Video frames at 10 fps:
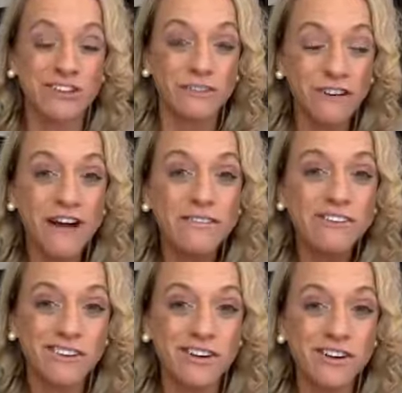the five
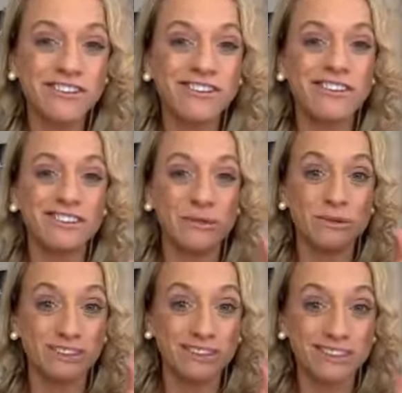secrets to
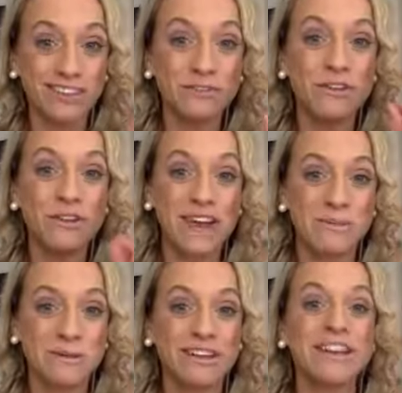successful accountability,